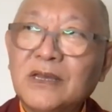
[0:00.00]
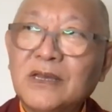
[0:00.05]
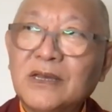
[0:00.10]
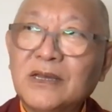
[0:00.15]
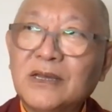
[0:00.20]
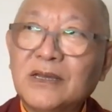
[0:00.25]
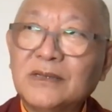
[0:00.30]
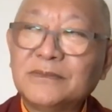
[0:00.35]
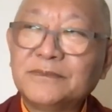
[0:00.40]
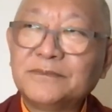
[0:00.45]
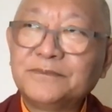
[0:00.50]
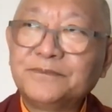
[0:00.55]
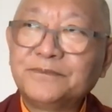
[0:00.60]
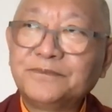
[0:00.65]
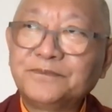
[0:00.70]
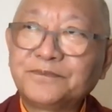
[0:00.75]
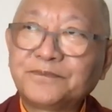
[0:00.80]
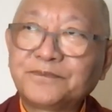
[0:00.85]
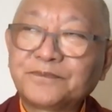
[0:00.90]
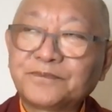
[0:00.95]

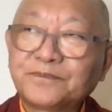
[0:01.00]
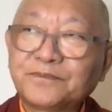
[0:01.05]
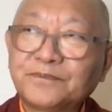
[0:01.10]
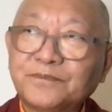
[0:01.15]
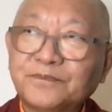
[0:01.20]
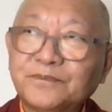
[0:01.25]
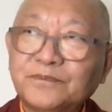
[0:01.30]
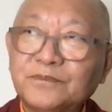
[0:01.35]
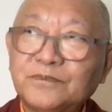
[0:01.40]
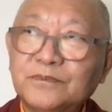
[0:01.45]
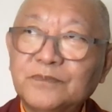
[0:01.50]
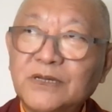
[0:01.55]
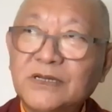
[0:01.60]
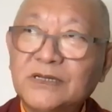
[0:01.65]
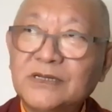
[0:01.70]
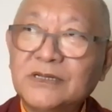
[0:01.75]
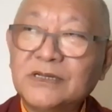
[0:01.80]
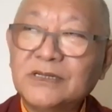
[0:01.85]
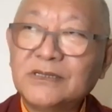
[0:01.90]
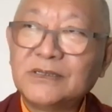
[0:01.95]

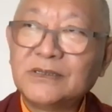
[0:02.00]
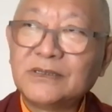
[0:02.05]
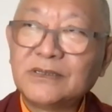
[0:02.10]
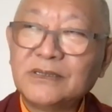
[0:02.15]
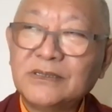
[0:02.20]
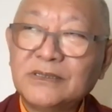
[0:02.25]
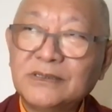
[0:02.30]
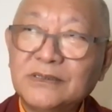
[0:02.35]
But in